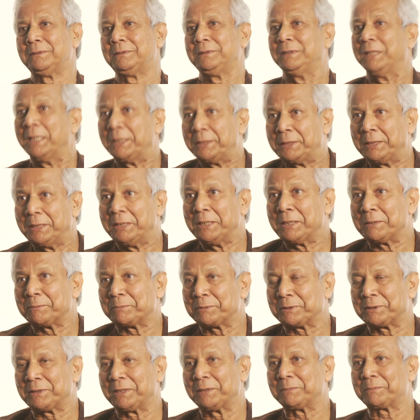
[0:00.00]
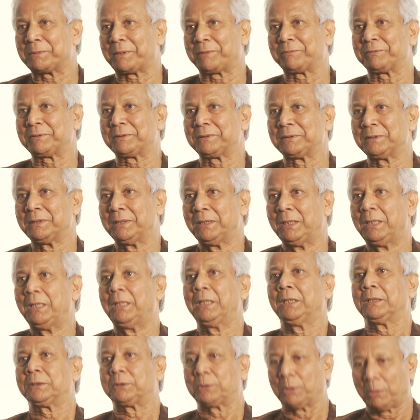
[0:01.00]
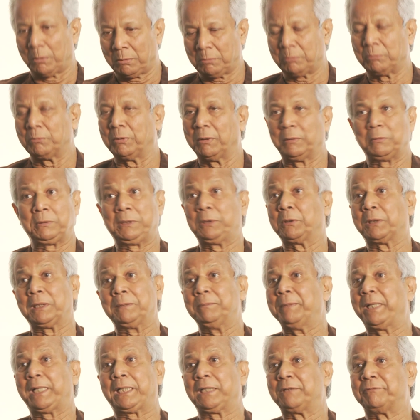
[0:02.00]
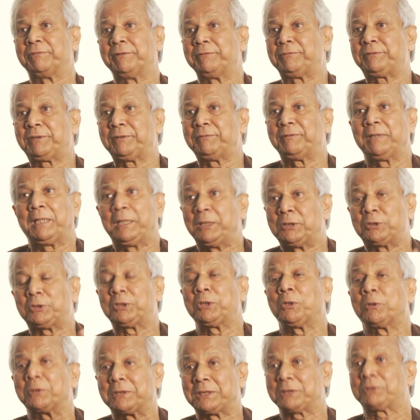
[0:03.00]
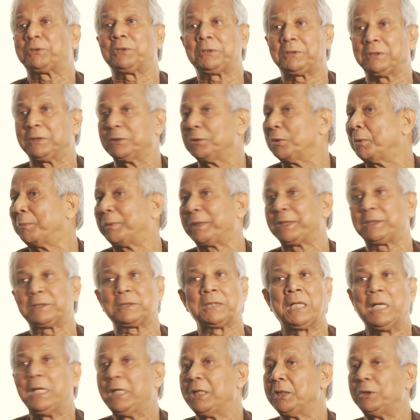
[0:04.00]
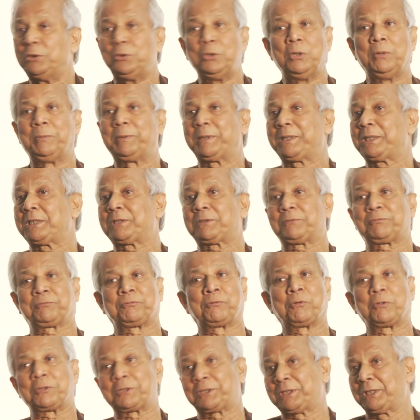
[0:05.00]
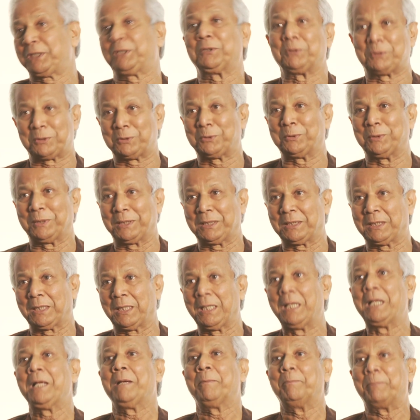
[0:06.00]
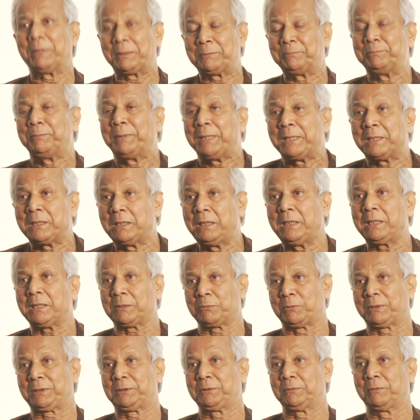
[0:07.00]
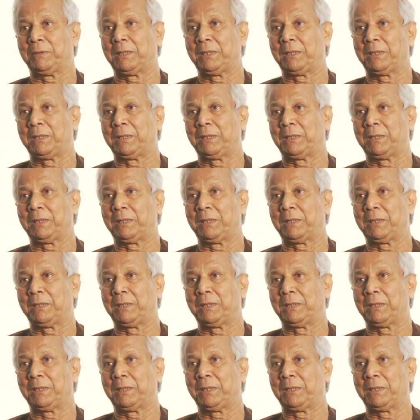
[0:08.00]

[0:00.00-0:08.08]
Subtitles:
99% profit. So you can make it 50-50. It's your decision. Nobody's forcing you to do anything. But be clear what you